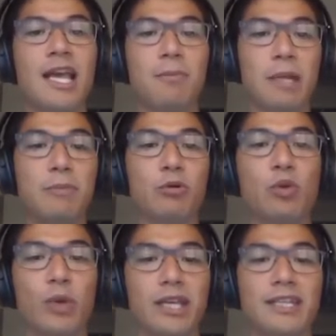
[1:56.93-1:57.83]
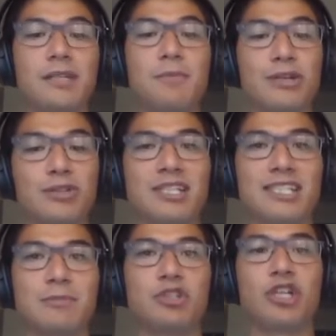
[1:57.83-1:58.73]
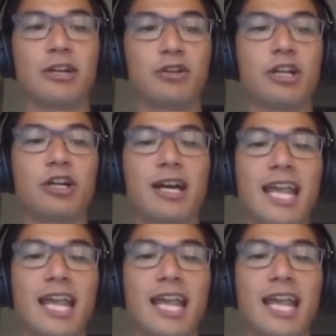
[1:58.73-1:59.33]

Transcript: and people with weakened immune systems generally are not